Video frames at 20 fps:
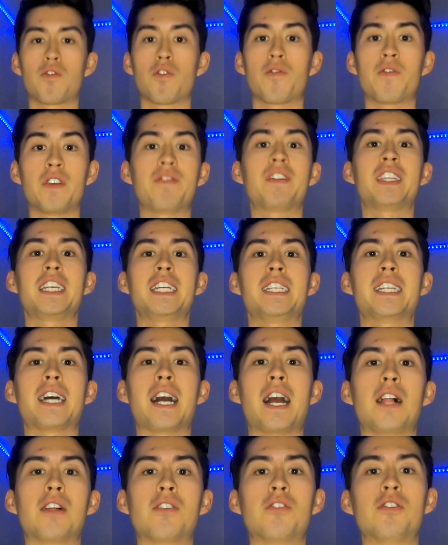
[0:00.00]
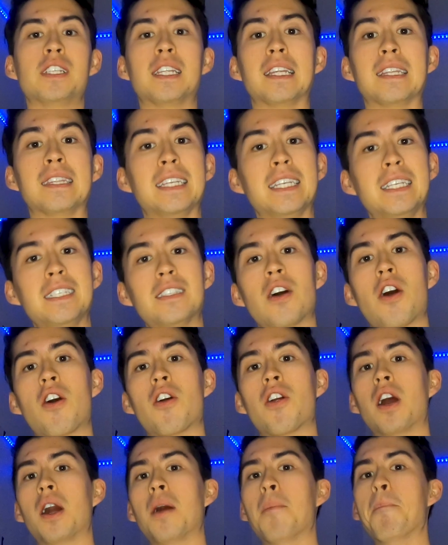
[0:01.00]
For $15, these
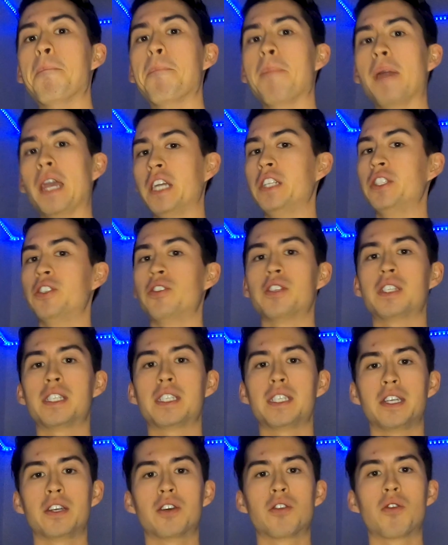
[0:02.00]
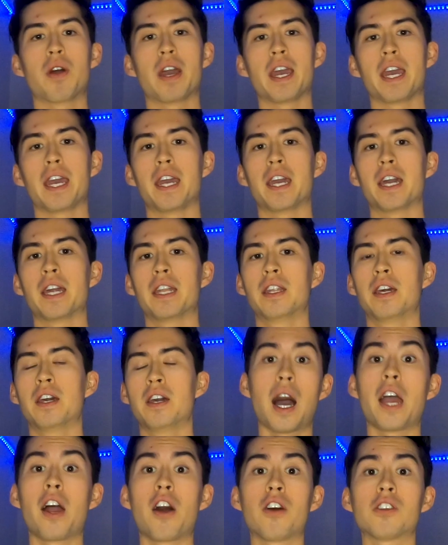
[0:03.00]
are a major steal, and
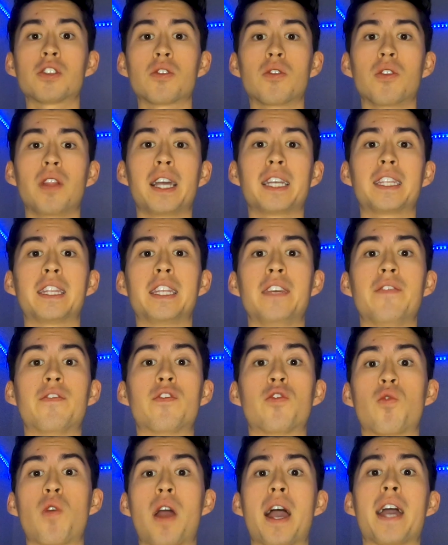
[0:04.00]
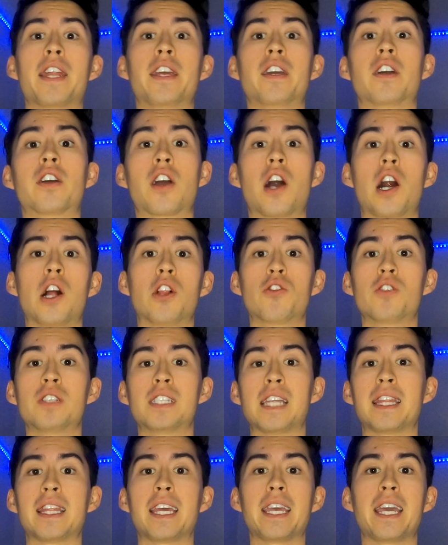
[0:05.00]
I also like the variety of colors
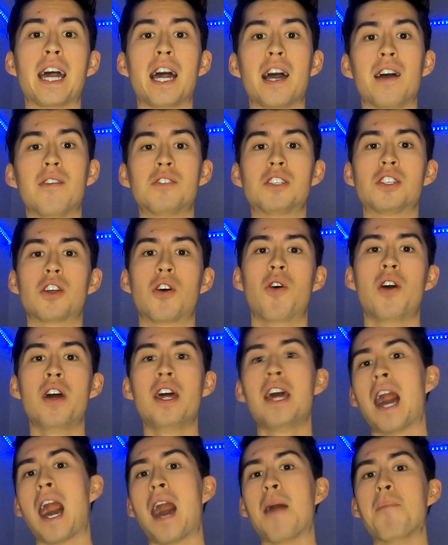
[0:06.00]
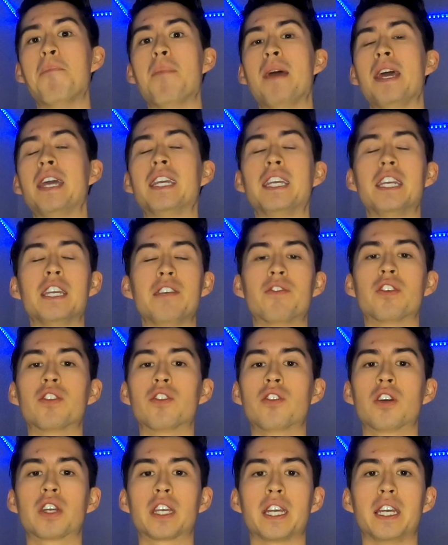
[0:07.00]
that they have, so I may even
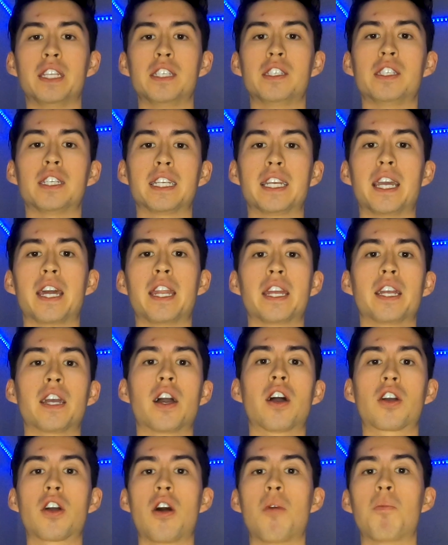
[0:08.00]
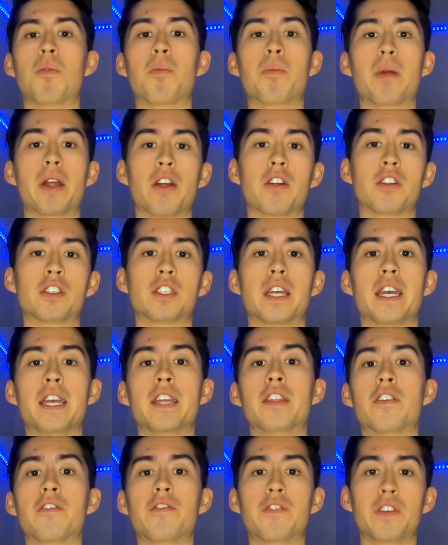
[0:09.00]
look into getting a couple pairs
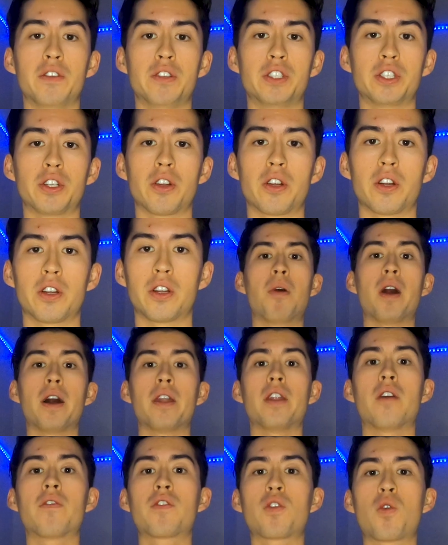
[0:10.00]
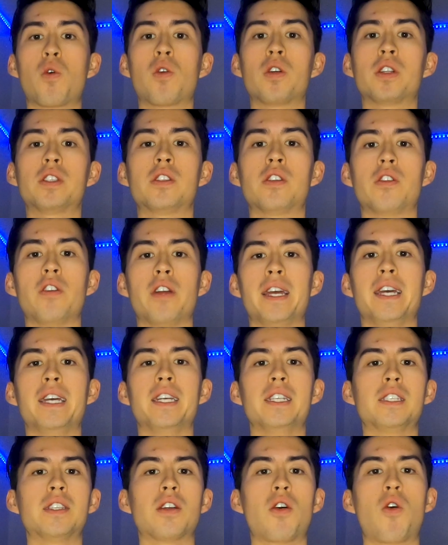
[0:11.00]
in the future. But of course, there
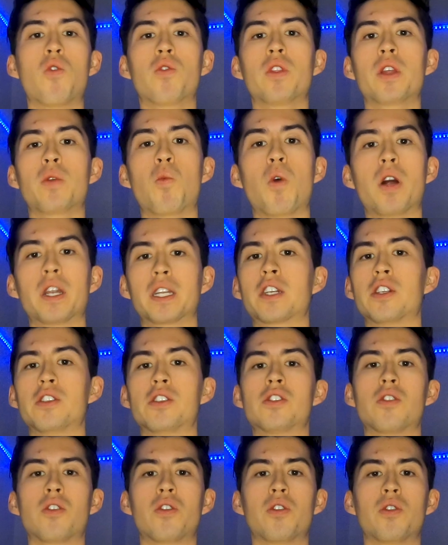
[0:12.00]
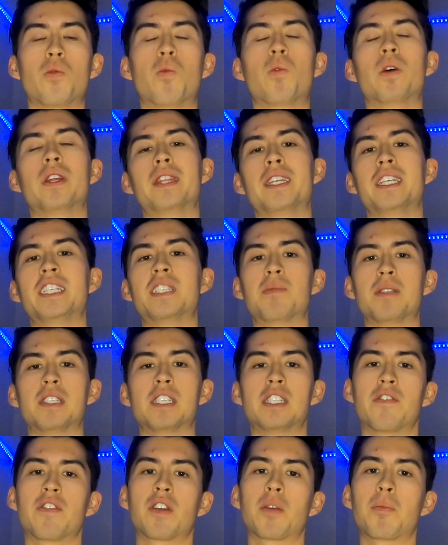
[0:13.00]
is only one concern with these
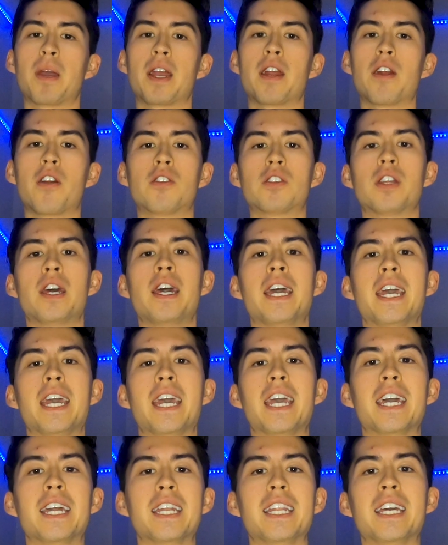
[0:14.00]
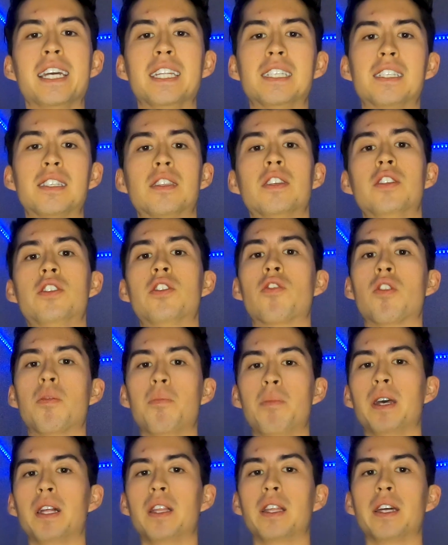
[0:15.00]
specific pairs, and it's the
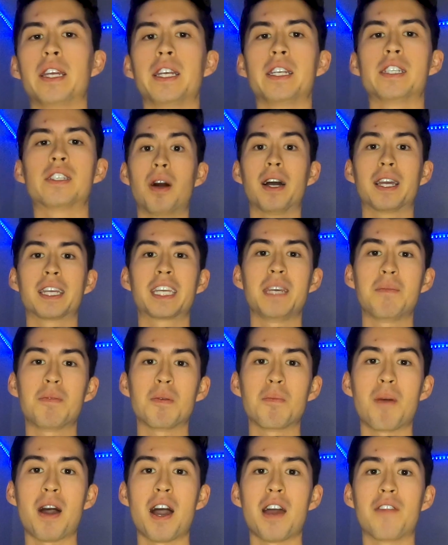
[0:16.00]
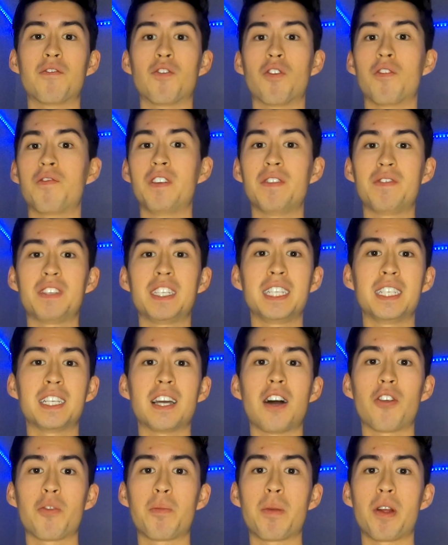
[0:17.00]
durability. But keep in mind, for a
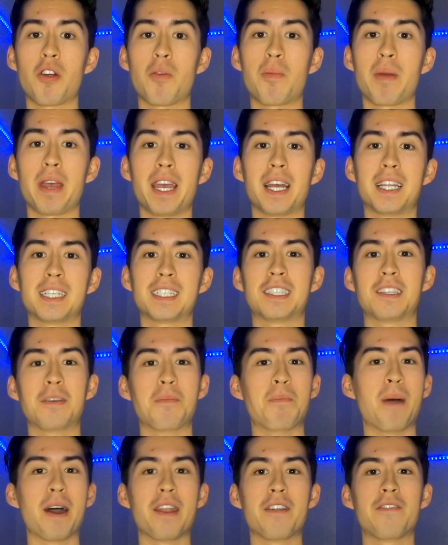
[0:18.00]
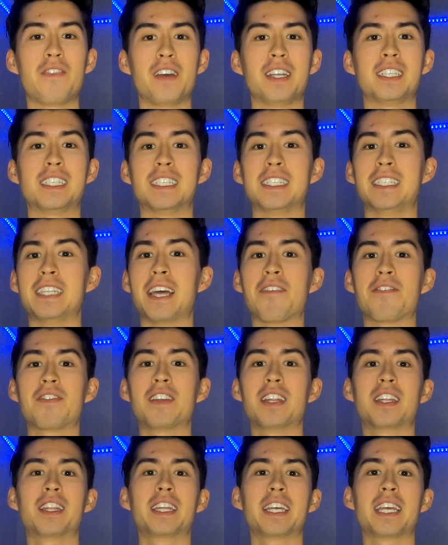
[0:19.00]
$15 pair of pants, the benefits
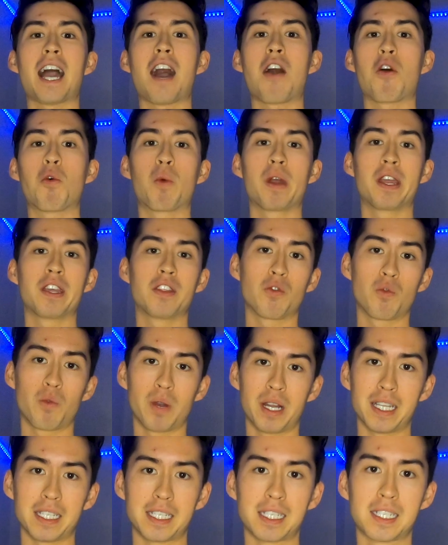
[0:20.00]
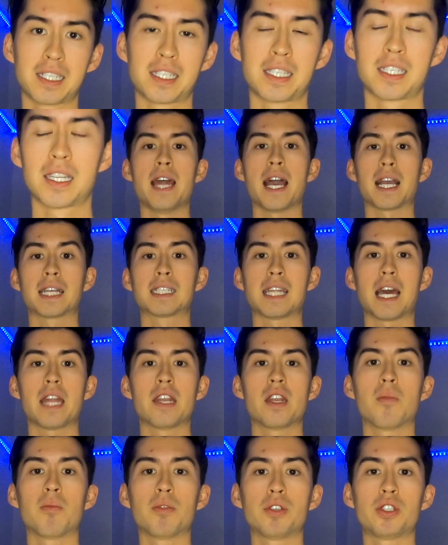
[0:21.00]
definitely outweigh the risks. Next, at
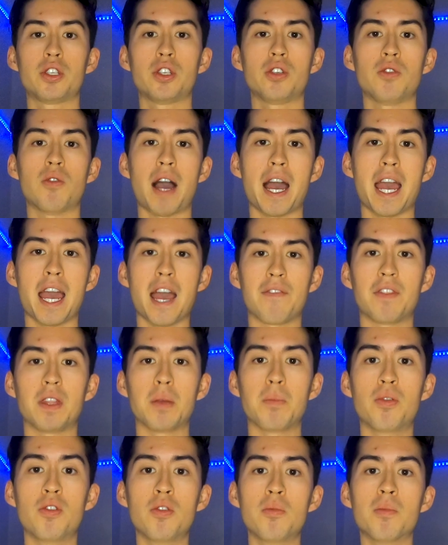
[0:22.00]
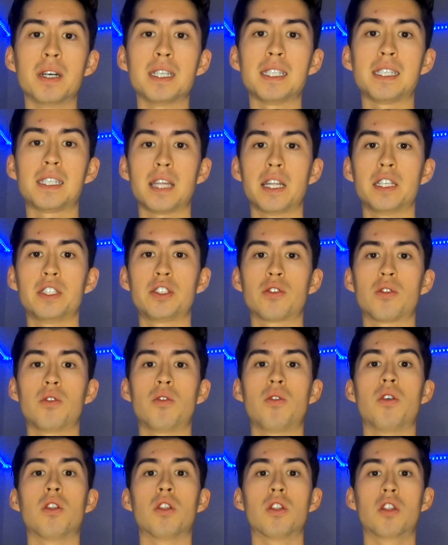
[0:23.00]
number 2, I have the Puma
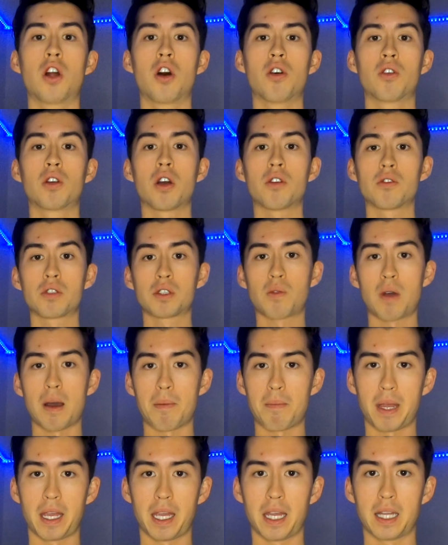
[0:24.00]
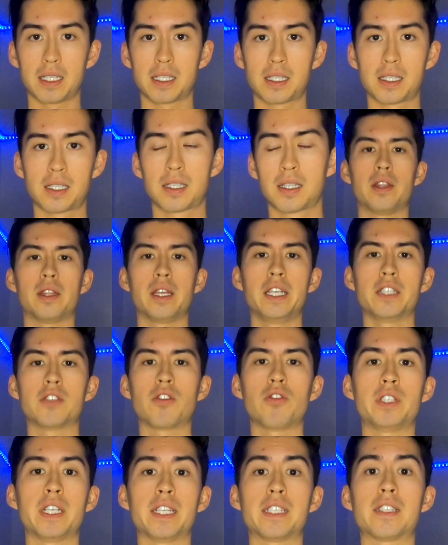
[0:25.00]
Essential Logo Sweatpants. These
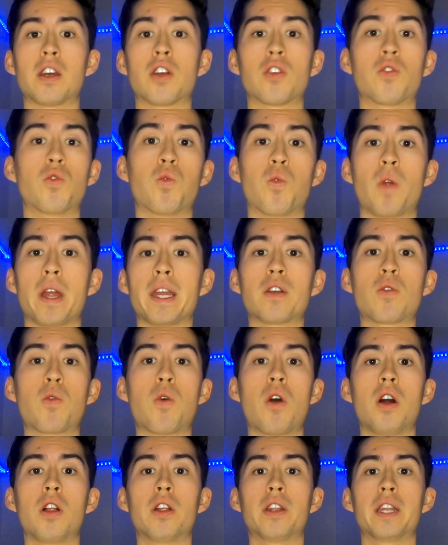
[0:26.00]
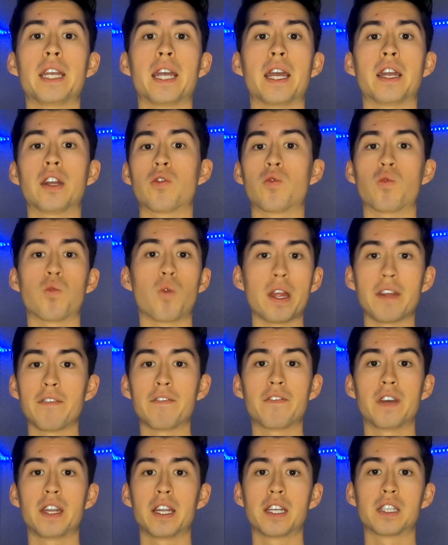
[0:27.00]
are just great quality and great
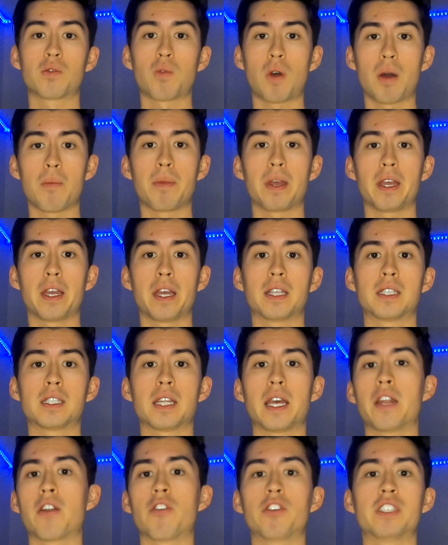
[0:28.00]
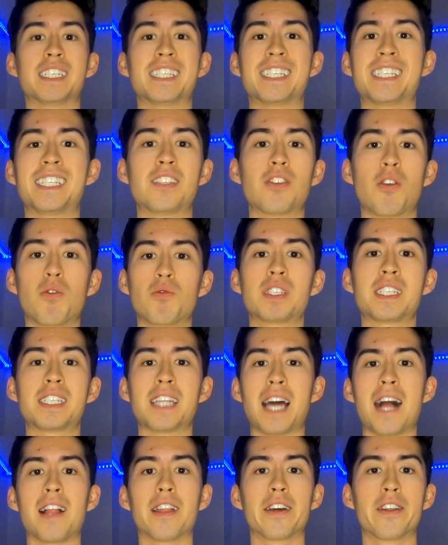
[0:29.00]
fitting sweatpants and are just so
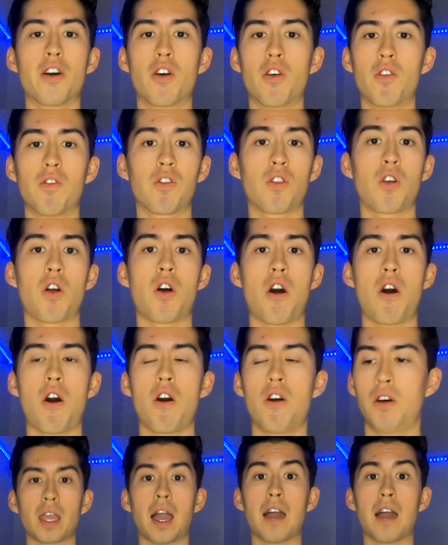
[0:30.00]
solid overall.